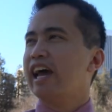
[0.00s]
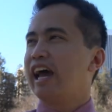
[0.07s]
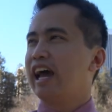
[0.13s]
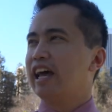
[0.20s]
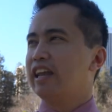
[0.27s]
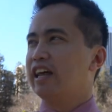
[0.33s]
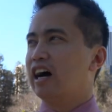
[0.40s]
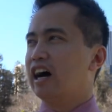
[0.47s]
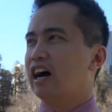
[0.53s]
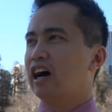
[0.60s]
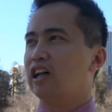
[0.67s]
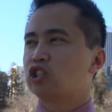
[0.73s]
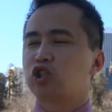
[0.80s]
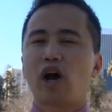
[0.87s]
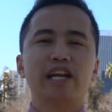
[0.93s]
and
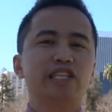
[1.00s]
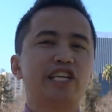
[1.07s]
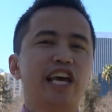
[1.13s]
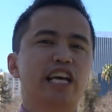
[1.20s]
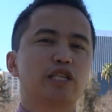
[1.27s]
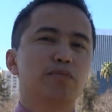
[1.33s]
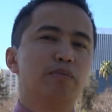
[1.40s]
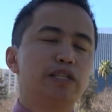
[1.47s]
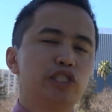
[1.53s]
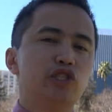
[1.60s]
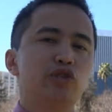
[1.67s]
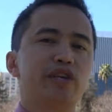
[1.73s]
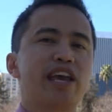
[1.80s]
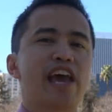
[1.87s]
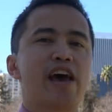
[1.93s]
uh, try to take as much as
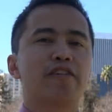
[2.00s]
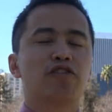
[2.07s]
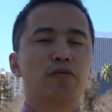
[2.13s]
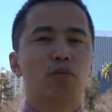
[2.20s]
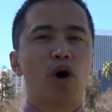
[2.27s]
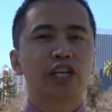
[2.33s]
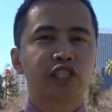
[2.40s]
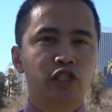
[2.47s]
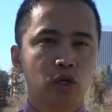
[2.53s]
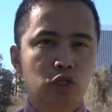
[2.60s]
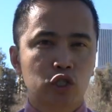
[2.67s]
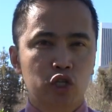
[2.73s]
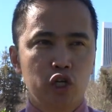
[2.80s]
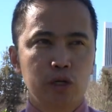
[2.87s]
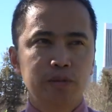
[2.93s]
you can from watching
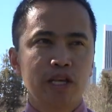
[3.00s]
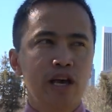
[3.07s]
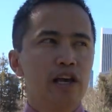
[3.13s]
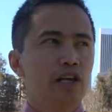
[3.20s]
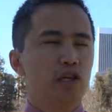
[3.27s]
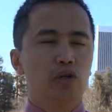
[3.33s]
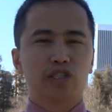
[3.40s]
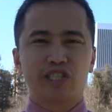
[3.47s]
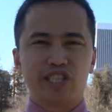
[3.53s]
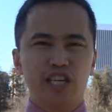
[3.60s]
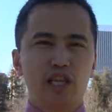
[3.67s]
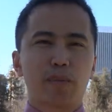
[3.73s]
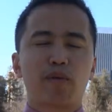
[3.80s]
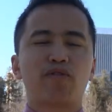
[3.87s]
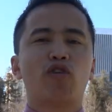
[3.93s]
those groups. You know, see
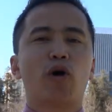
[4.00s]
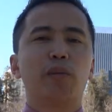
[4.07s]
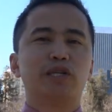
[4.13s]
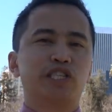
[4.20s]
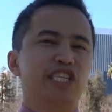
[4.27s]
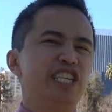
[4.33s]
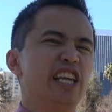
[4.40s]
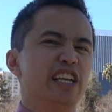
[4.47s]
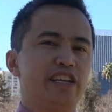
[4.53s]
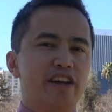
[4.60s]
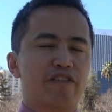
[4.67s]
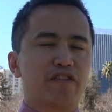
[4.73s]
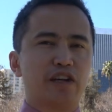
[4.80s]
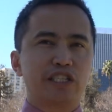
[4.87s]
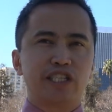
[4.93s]
the performers, see the
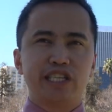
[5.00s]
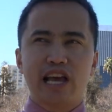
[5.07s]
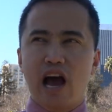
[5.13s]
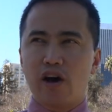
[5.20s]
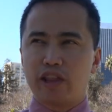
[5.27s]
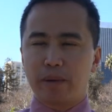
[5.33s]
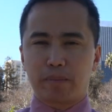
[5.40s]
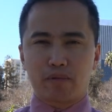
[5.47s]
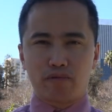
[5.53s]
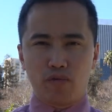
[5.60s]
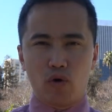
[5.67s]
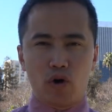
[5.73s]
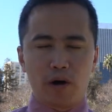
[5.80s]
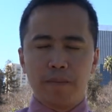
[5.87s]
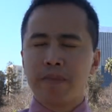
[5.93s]
difference, see how they
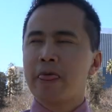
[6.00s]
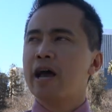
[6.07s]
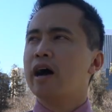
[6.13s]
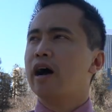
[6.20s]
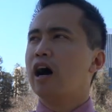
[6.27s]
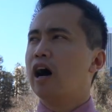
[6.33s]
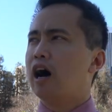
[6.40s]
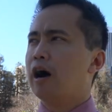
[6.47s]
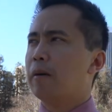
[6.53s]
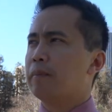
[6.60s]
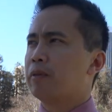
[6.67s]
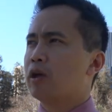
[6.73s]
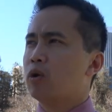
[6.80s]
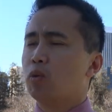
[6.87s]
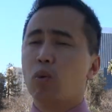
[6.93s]
perform.
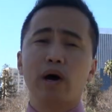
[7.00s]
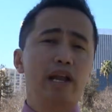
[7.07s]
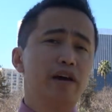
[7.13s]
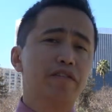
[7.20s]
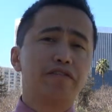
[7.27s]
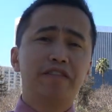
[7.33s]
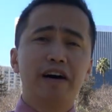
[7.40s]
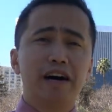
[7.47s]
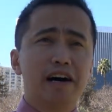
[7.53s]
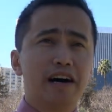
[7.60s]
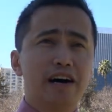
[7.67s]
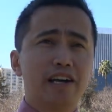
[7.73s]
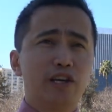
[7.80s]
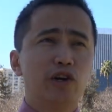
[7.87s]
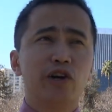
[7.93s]
Um, what if
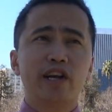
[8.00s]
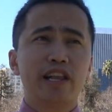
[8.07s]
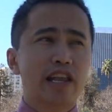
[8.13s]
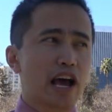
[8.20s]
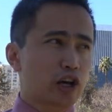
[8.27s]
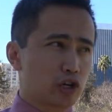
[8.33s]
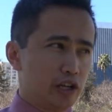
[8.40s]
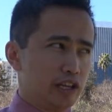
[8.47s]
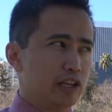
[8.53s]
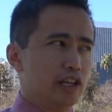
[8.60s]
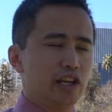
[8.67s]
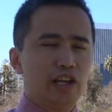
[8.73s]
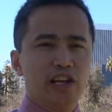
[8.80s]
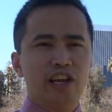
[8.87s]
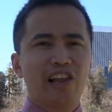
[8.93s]
uh, you're in that
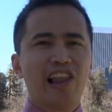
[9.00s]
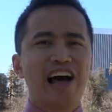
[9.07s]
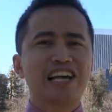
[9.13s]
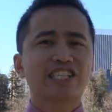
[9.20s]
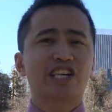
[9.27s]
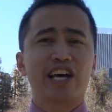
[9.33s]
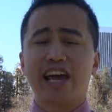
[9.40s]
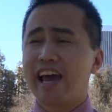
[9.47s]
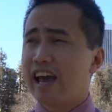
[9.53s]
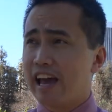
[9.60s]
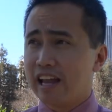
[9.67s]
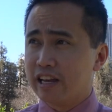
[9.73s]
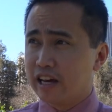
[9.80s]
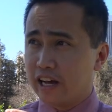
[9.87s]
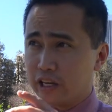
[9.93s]
in Alaska
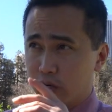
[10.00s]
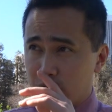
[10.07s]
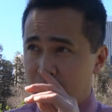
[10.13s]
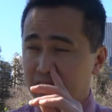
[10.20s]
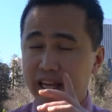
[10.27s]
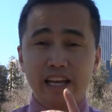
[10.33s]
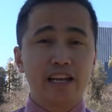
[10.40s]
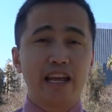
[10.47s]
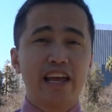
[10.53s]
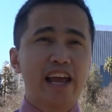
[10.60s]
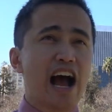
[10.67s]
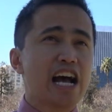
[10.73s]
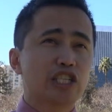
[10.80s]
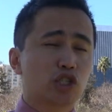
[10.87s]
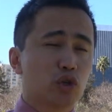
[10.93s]
and uh, you're not in a
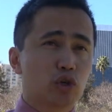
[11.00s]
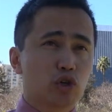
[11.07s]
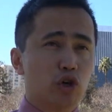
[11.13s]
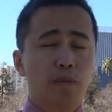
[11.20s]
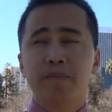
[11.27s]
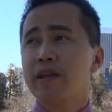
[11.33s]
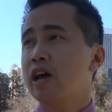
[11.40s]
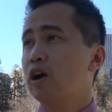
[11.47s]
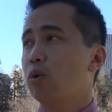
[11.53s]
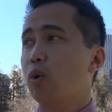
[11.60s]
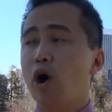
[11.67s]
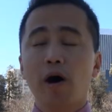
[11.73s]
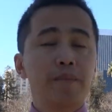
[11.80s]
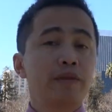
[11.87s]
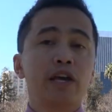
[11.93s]
high school group?
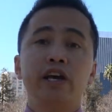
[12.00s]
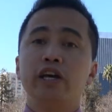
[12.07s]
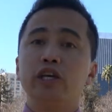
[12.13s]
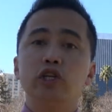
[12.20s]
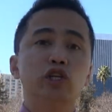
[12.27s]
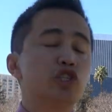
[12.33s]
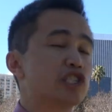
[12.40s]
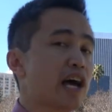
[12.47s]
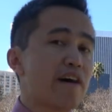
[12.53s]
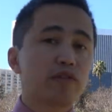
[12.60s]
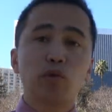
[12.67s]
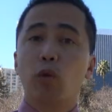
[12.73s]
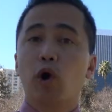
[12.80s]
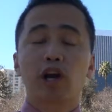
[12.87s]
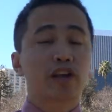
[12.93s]
Well, you just have
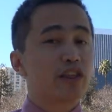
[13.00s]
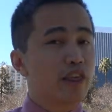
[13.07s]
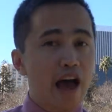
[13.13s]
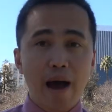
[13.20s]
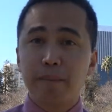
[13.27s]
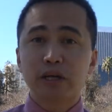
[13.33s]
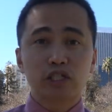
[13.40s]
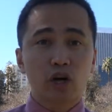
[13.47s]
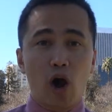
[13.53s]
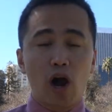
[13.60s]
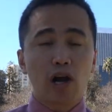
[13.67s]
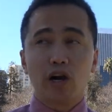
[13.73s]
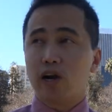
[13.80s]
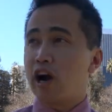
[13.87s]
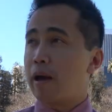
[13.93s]
to work that much
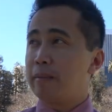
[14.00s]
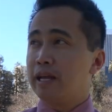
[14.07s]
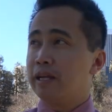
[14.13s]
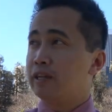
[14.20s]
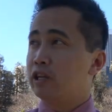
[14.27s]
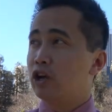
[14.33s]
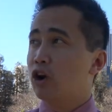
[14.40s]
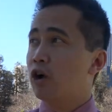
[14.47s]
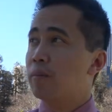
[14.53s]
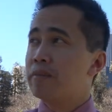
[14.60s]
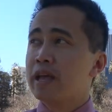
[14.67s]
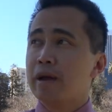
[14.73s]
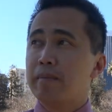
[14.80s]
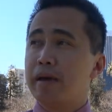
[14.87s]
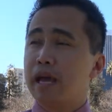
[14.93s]
harder. I mean, you know,
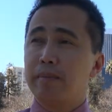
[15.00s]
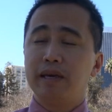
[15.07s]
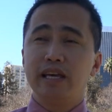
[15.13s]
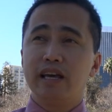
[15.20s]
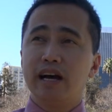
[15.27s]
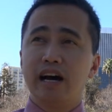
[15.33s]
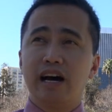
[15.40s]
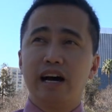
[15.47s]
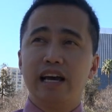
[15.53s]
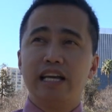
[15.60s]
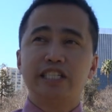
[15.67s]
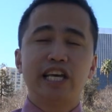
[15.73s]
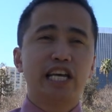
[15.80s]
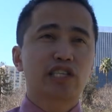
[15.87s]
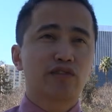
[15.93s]
maybe uh,
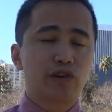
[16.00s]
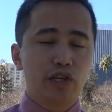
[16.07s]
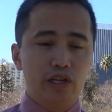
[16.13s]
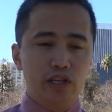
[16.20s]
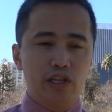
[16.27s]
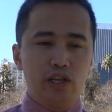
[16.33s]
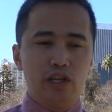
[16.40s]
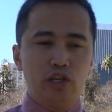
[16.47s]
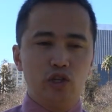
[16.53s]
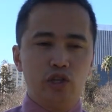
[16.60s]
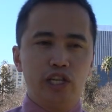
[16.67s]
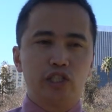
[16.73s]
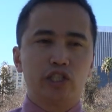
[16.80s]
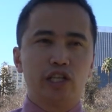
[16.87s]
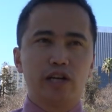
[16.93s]
it takes for you, you
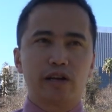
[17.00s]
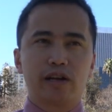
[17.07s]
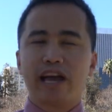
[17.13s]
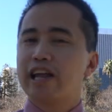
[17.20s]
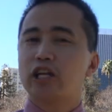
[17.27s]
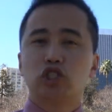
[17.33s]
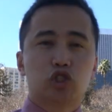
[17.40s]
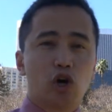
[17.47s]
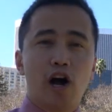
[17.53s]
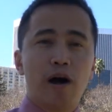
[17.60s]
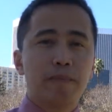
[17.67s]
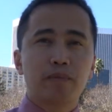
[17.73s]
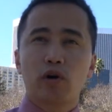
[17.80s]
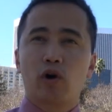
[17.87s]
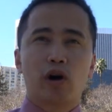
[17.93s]
need to get a
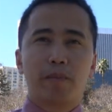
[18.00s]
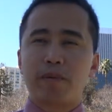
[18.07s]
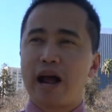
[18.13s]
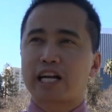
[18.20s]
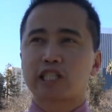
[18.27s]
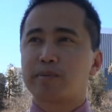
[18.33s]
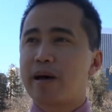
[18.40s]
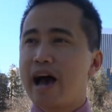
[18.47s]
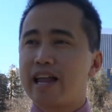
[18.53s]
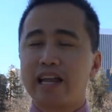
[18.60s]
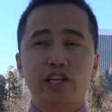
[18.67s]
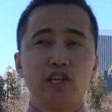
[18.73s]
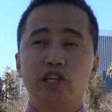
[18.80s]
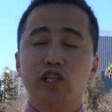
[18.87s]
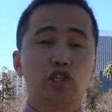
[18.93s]
drum or a practice pad,
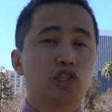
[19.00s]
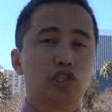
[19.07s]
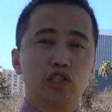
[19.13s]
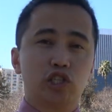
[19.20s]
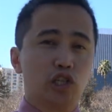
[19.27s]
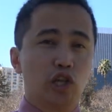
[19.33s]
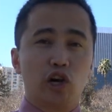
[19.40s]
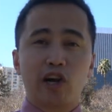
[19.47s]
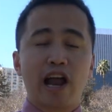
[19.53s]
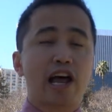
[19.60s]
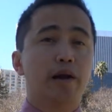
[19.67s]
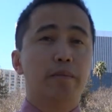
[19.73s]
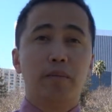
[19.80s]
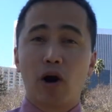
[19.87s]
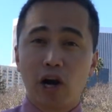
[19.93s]
and you need to learn how
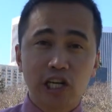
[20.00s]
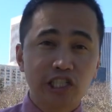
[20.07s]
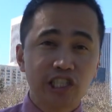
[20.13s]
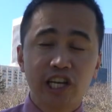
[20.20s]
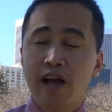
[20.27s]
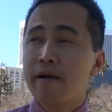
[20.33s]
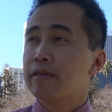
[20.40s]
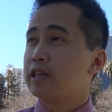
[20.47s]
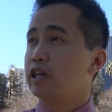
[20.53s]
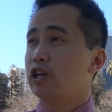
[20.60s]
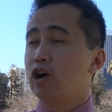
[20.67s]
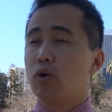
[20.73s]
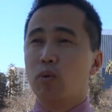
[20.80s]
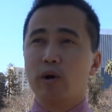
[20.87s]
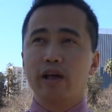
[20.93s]
to march. You
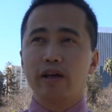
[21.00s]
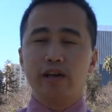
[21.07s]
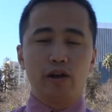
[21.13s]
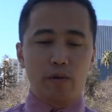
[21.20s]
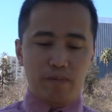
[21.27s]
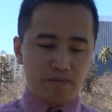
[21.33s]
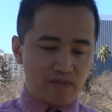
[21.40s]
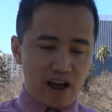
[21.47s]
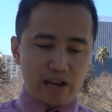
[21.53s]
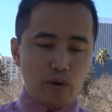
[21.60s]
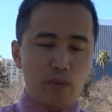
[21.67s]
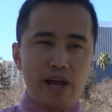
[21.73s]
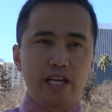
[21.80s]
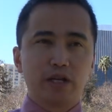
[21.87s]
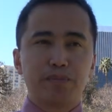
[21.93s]
know, you know, find a
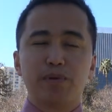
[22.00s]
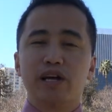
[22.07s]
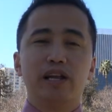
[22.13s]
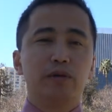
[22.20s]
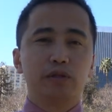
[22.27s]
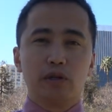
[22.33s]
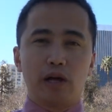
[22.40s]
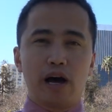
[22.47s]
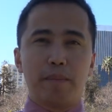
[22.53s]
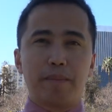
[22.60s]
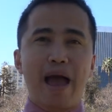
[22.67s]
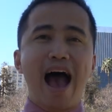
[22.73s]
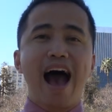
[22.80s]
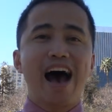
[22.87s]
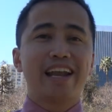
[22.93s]
way to put a, a
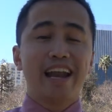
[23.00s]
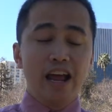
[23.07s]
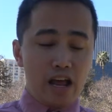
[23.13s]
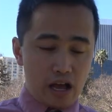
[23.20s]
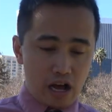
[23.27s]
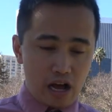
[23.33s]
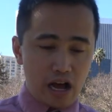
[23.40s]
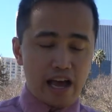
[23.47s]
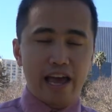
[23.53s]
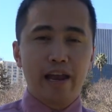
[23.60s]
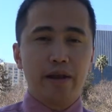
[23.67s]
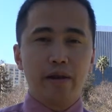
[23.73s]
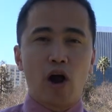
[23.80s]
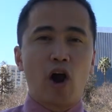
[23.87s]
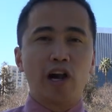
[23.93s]
pad uh,
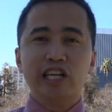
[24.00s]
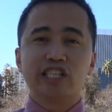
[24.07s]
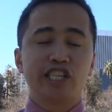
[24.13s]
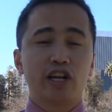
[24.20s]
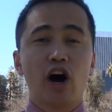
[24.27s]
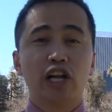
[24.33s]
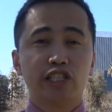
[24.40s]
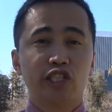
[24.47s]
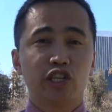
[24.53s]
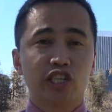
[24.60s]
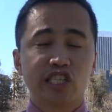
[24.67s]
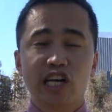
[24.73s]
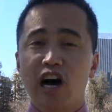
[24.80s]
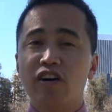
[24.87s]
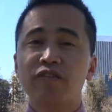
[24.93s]
and harness it onto
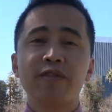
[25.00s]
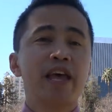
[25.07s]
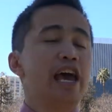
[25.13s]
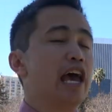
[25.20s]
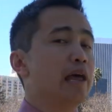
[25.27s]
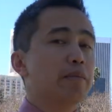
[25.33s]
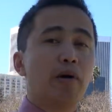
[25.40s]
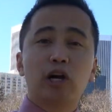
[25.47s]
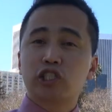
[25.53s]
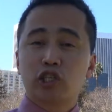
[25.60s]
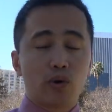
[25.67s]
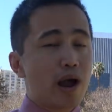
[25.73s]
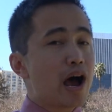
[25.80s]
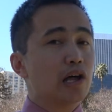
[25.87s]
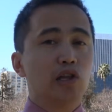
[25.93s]
yourself and march
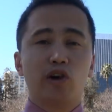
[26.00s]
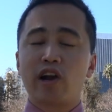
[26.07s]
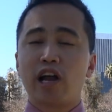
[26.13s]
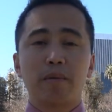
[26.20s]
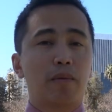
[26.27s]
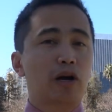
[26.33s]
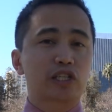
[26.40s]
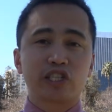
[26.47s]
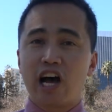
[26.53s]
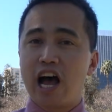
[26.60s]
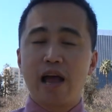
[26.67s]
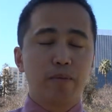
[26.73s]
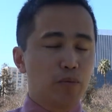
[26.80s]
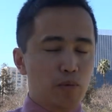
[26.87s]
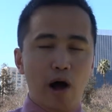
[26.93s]
around. Learn how to mark
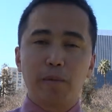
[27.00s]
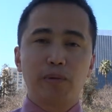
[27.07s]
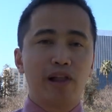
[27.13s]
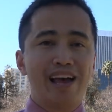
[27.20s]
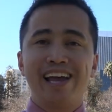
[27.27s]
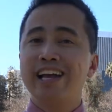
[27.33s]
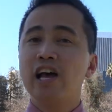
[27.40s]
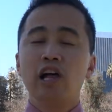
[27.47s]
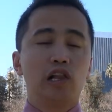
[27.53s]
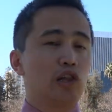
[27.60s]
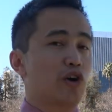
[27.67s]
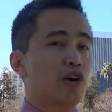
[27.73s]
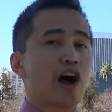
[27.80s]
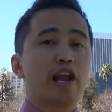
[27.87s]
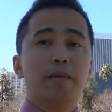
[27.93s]
time while playing.
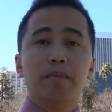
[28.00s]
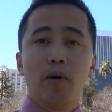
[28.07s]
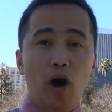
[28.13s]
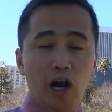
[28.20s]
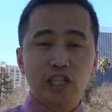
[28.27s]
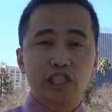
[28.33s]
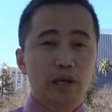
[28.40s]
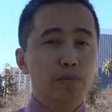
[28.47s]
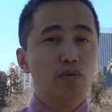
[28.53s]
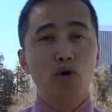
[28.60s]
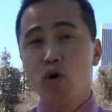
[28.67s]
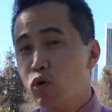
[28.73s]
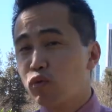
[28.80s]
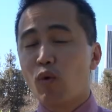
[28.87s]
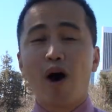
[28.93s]
Learn how to march and
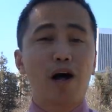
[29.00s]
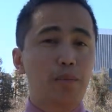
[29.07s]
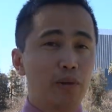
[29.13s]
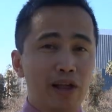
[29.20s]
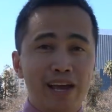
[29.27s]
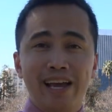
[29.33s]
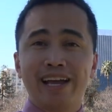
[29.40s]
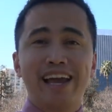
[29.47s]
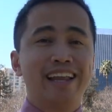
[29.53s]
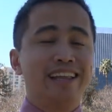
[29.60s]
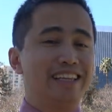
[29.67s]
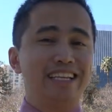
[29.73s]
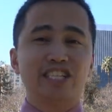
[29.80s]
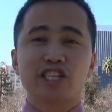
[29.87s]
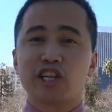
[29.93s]
move while playing.
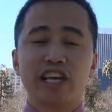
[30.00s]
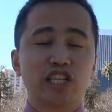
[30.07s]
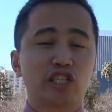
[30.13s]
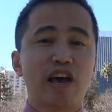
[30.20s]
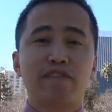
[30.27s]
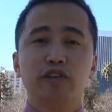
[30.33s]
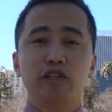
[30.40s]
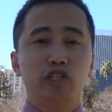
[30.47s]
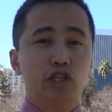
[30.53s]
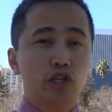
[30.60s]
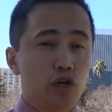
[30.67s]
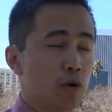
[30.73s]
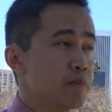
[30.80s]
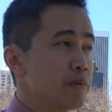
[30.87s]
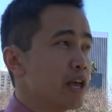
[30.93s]
And these are the things you have to do